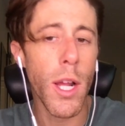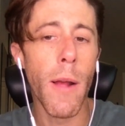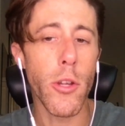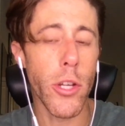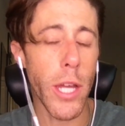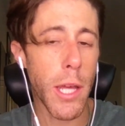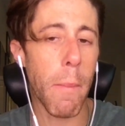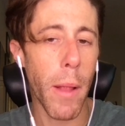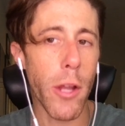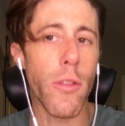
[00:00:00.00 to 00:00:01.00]
You're getting a
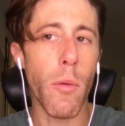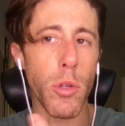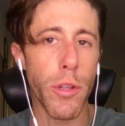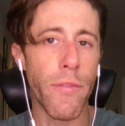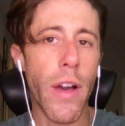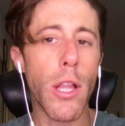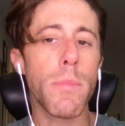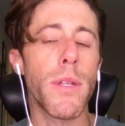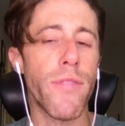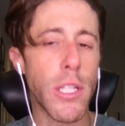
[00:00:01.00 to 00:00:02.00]
player that will develop.
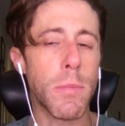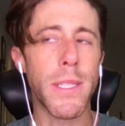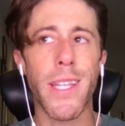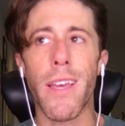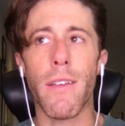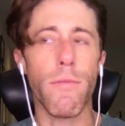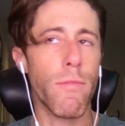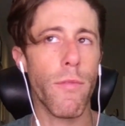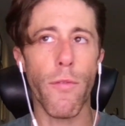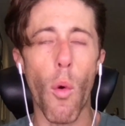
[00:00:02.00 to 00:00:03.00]
Defensemen take
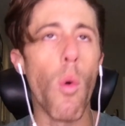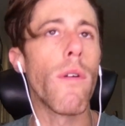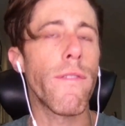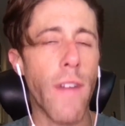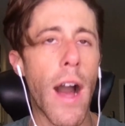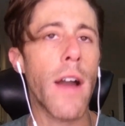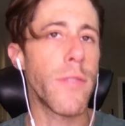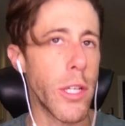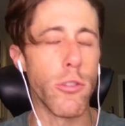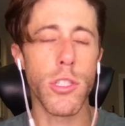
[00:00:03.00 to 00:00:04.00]
4 or 5
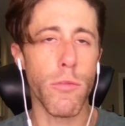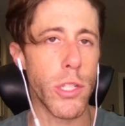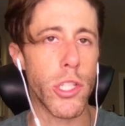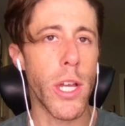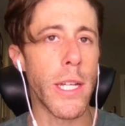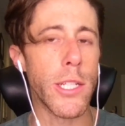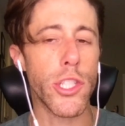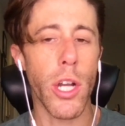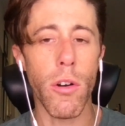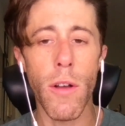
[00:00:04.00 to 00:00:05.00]
years to reach the
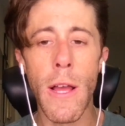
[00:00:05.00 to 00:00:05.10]
NHL.